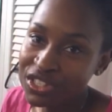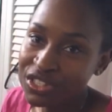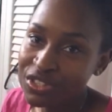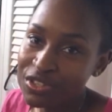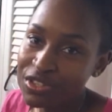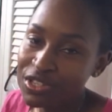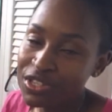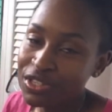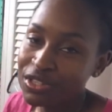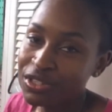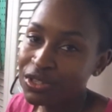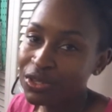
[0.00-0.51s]
you
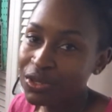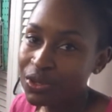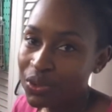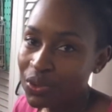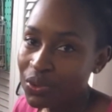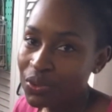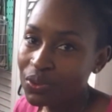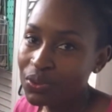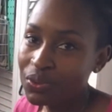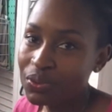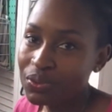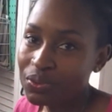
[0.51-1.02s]
should
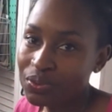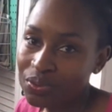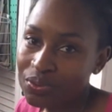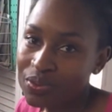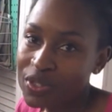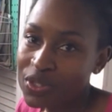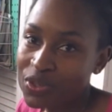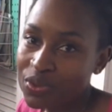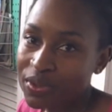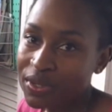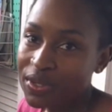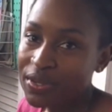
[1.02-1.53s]
know
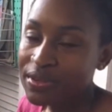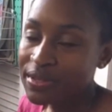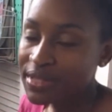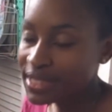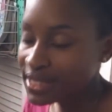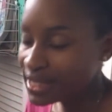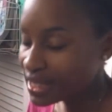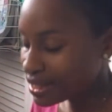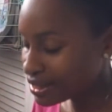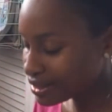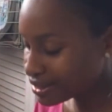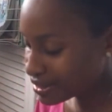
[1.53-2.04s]
which one you
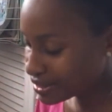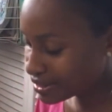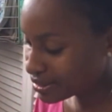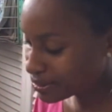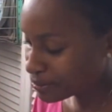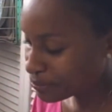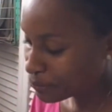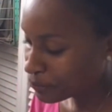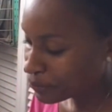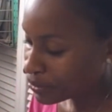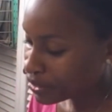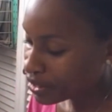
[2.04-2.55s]
sent.
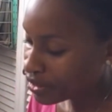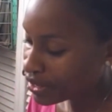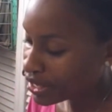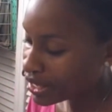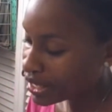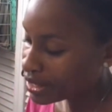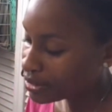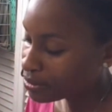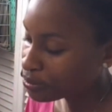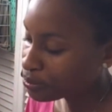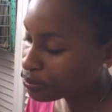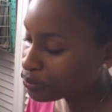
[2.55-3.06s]

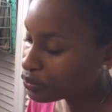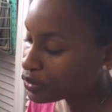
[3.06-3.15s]
Alright?